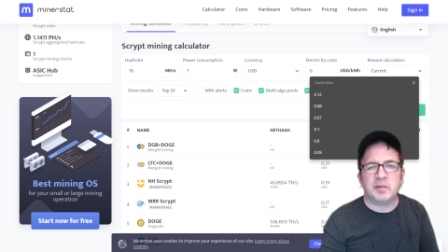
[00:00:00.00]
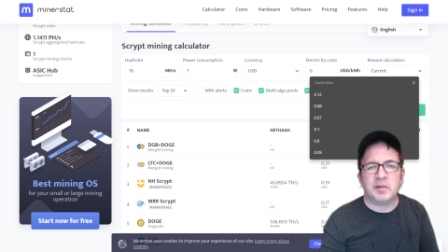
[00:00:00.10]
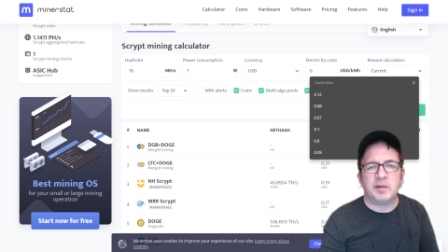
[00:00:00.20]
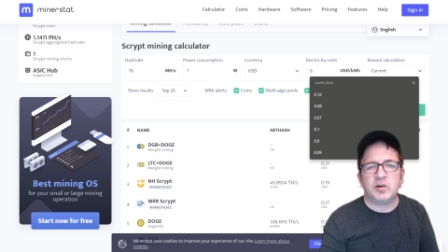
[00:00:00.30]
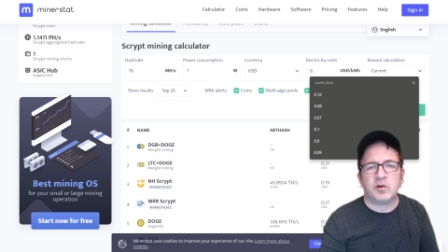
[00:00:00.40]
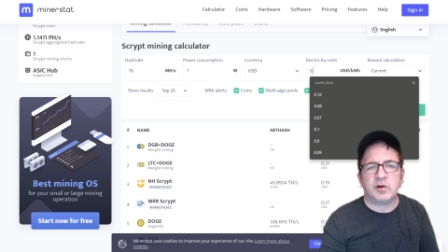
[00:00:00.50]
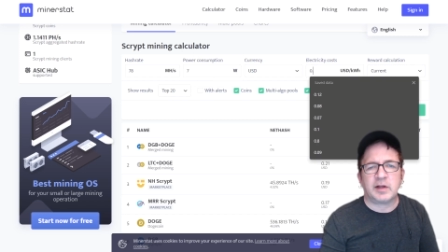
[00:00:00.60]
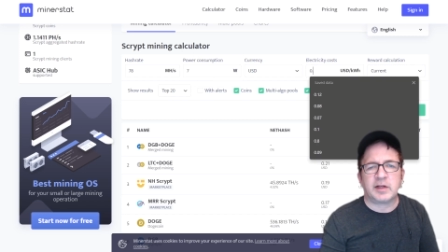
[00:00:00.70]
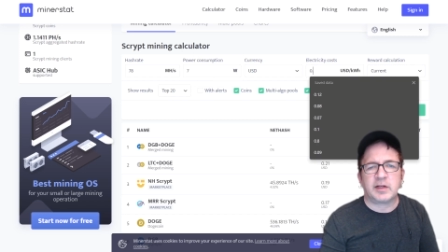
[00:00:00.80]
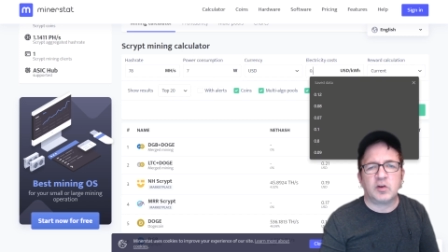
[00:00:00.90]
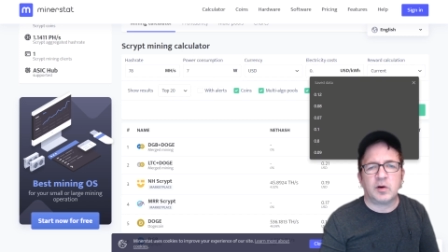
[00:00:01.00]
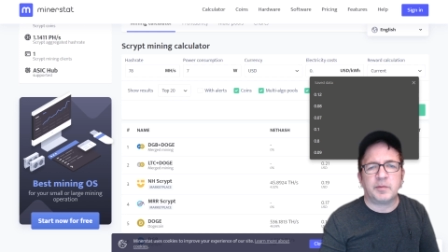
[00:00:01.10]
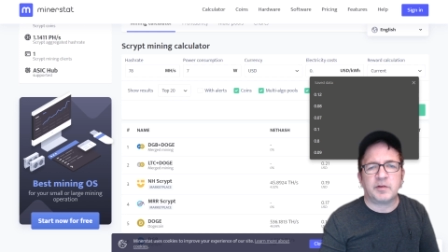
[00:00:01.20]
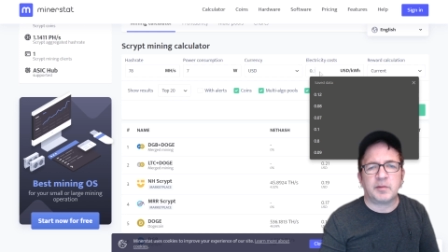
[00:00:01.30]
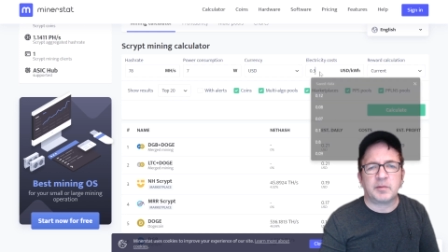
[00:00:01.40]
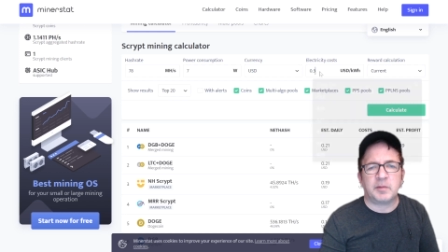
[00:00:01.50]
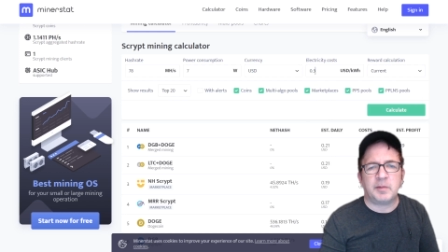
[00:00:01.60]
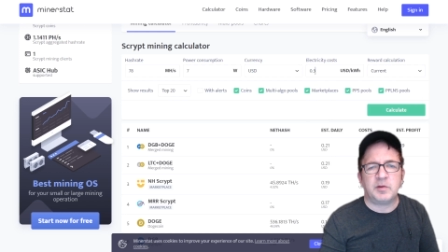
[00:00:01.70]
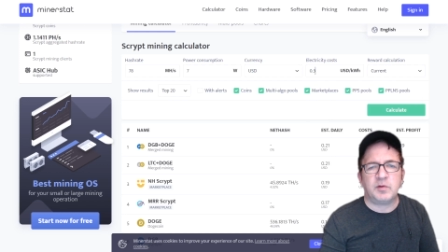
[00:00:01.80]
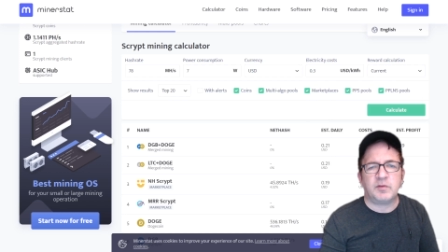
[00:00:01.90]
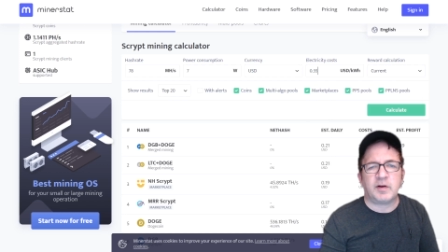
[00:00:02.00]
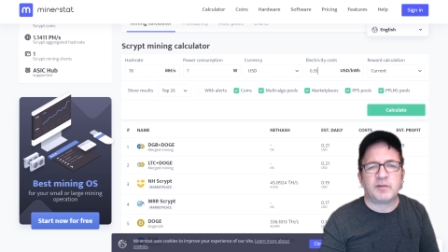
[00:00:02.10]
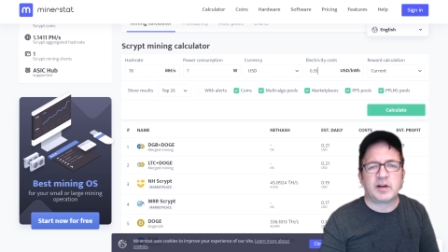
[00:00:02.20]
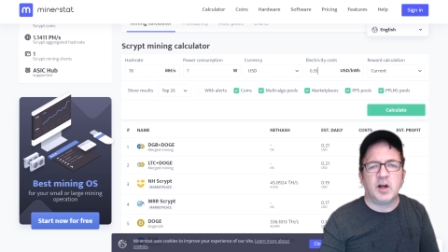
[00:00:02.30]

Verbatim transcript: maybe you're in like Europe or something, maybe you even have like